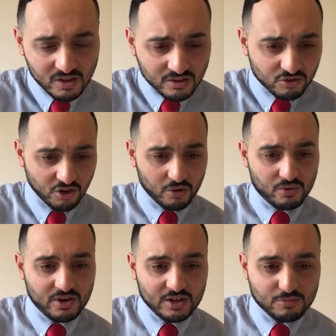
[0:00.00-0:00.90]
So,
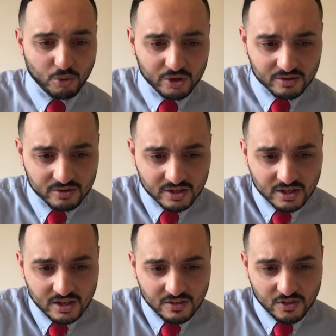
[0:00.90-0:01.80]
next point.
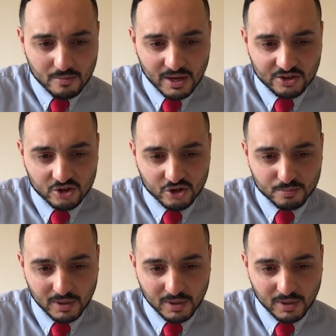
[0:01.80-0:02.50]
They made a good